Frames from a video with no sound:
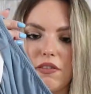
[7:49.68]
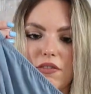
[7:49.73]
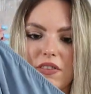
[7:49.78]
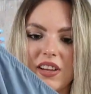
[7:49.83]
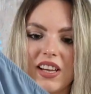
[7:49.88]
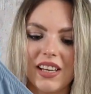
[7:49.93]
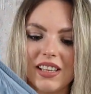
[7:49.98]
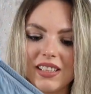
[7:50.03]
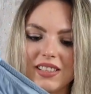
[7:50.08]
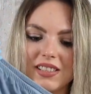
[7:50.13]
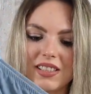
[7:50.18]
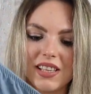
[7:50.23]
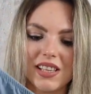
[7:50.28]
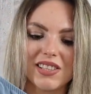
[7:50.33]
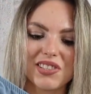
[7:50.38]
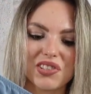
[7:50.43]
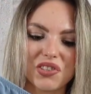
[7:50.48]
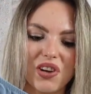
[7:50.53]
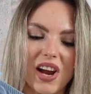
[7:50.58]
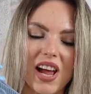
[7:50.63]
think
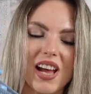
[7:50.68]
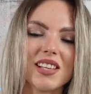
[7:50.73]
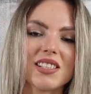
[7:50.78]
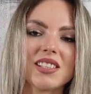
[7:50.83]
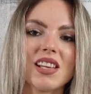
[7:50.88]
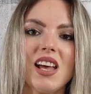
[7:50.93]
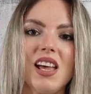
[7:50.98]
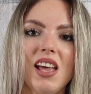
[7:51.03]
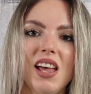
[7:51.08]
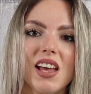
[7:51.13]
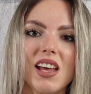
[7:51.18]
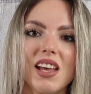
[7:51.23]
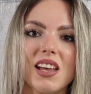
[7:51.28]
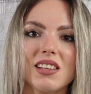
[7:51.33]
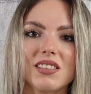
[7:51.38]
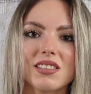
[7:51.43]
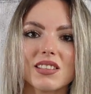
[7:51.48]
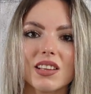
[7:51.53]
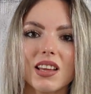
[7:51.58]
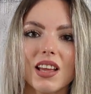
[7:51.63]
this dress
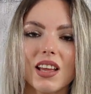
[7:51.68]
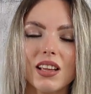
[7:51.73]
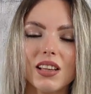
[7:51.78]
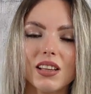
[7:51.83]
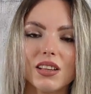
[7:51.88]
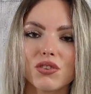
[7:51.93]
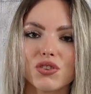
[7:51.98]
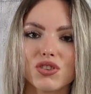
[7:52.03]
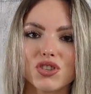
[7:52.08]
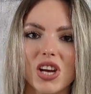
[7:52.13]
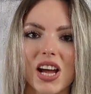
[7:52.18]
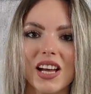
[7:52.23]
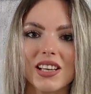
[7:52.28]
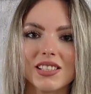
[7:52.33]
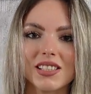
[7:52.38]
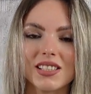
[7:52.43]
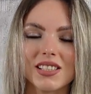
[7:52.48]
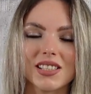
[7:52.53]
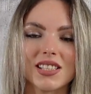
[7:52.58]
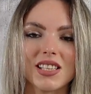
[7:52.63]
is
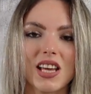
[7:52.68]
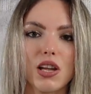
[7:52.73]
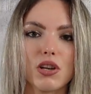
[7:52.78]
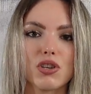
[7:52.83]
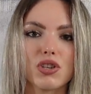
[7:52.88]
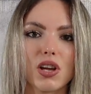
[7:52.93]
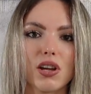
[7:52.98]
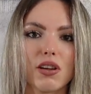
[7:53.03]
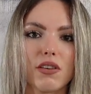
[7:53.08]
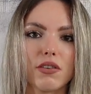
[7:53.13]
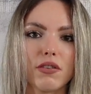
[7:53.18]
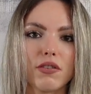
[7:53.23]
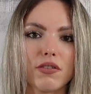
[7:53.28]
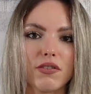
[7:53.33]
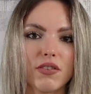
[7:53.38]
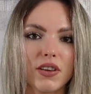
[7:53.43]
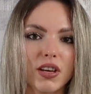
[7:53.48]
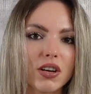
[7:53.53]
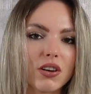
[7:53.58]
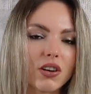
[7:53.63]
just such a
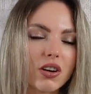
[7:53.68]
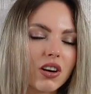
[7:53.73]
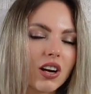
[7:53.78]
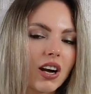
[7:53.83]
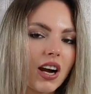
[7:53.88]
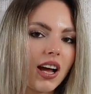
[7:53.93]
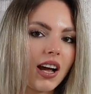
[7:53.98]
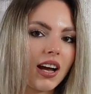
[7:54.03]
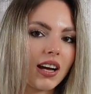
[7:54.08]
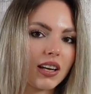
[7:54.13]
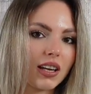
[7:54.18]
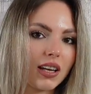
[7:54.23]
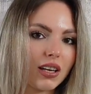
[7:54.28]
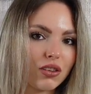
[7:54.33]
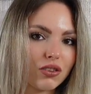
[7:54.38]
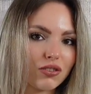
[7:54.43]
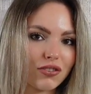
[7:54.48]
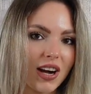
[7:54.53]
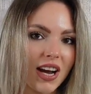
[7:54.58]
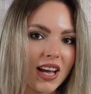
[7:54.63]

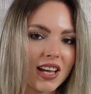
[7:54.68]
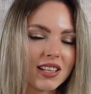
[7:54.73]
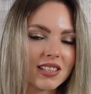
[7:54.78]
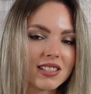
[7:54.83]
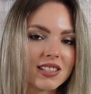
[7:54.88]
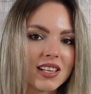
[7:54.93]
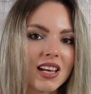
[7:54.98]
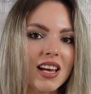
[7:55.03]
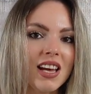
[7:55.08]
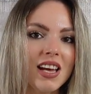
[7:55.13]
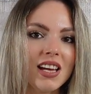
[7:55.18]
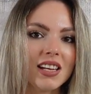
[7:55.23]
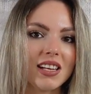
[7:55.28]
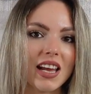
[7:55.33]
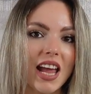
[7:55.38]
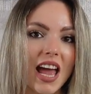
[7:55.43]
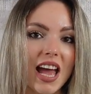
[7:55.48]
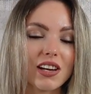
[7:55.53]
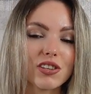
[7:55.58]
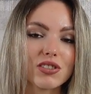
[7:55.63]
figure-hugging dress. They
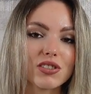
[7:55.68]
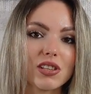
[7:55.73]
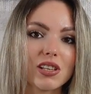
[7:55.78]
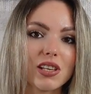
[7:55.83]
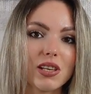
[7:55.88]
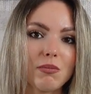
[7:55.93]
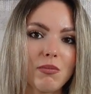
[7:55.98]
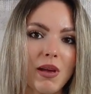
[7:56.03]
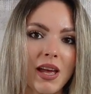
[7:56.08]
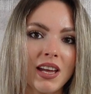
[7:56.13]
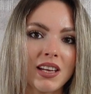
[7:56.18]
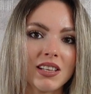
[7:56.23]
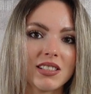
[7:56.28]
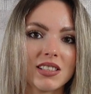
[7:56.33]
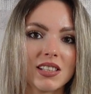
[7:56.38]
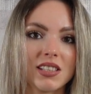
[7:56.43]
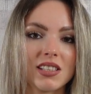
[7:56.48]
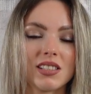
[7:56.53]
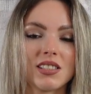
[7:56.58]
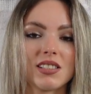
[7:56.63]
actually make
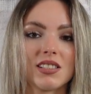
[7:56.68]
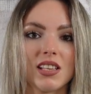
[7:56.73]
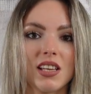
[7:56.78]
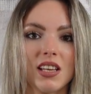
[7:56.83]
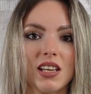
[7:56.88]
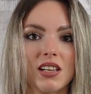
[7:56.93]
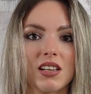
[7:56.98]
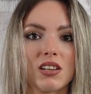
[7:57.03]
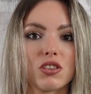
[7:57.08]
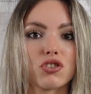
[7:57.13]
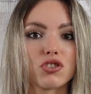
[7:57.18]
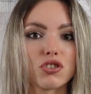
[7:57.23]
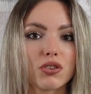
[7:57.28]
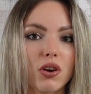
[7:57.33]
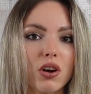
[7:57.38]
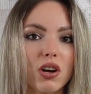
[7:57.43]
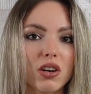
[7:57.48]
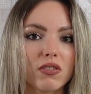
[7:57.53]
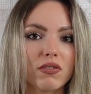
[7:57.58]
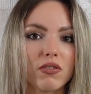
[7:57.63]
this in a
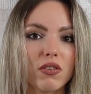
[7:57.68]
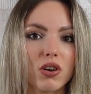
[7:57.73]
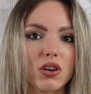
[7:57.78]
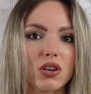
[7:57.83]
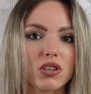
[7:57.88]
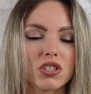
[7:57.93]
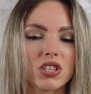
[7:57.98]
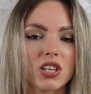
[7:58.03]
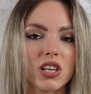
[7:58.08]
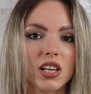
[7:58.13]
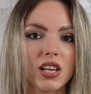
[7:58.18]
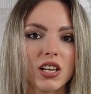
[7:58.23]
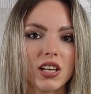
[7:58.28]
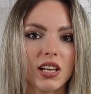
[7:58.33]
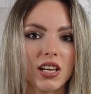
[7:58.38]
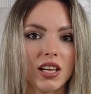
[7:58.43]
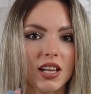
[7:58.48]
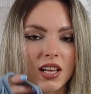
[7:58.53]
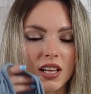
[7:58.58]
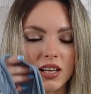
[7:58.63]
short version,
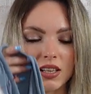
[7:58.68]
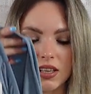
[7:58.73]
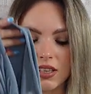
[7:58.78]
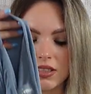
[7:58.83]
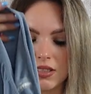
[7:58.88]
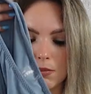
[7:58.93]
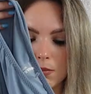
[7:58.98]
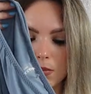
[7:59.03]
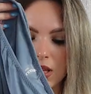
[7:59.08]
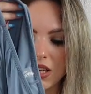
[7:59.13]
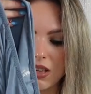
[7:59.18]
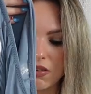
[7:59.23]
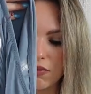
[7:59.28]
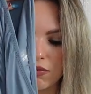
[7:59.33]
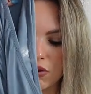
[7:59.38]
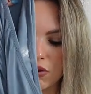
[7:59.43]
in the midi